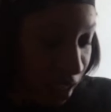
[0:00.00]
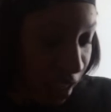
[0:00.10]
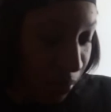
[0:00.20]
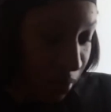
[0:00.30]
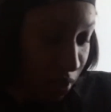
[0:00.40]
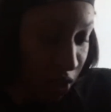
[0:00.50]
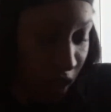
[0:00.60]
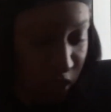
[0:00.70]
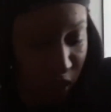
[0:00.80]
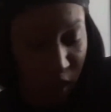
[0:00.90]
it could be on a
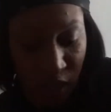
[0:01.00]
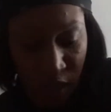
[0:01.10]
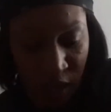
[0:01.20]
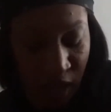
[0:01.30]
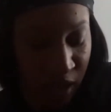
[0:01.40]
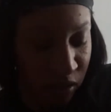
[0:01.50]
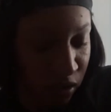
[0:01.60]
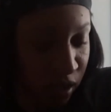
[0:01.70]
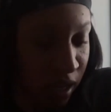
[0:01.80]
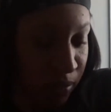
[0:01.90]
charger all night, I don't
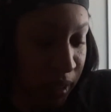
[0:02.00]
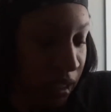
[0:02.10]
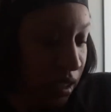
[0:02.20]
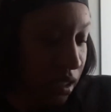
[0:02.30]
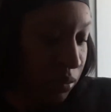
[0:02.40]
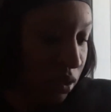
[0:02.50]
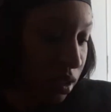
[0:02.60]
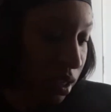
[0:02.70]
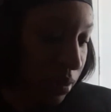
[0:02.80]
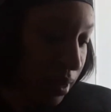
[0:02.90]
do nothing but listen to
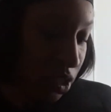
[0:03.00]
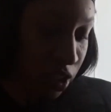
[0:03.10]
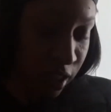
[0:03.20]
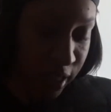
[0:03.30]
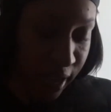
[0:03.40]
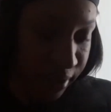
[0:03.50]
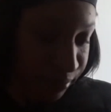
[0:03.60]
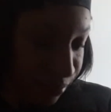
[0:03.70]
music, and my shit could die.